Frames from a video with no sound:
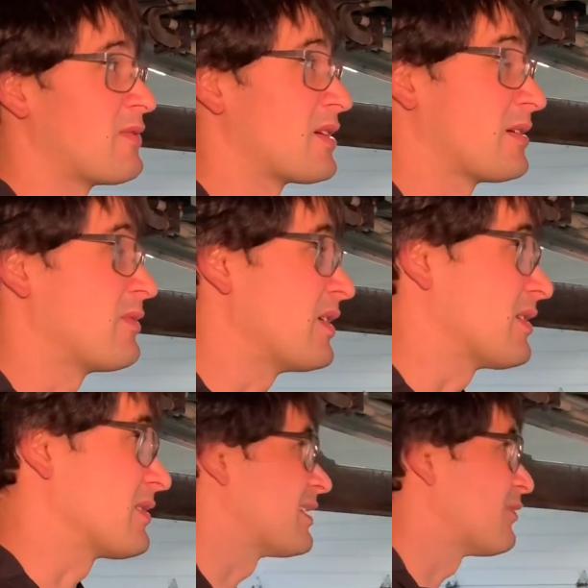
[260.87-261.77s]
very
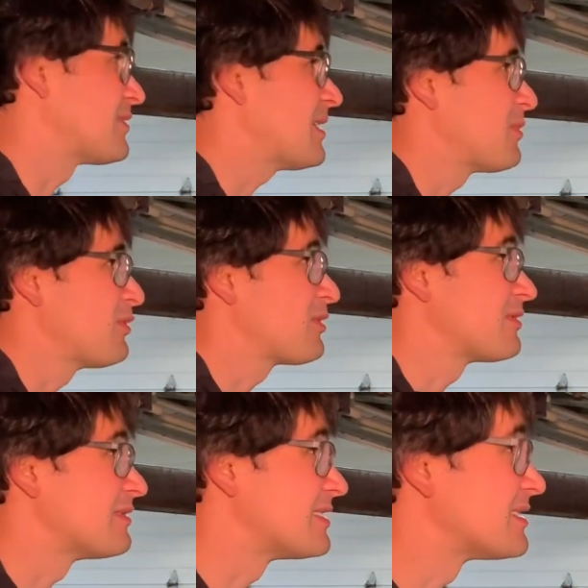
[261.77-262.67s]
weird. For example, look
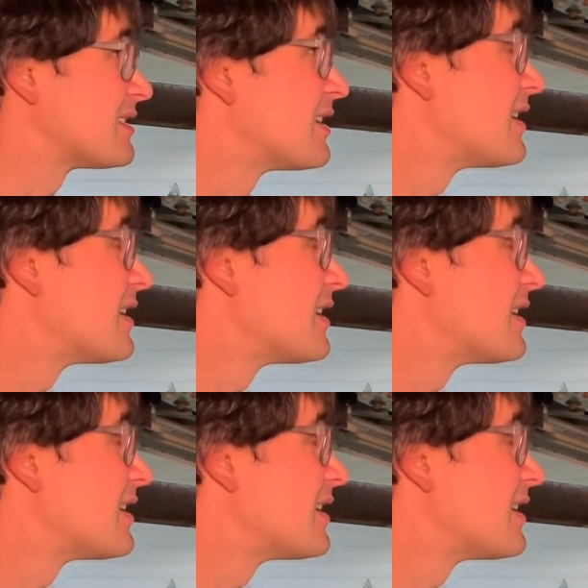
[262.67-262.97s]
at this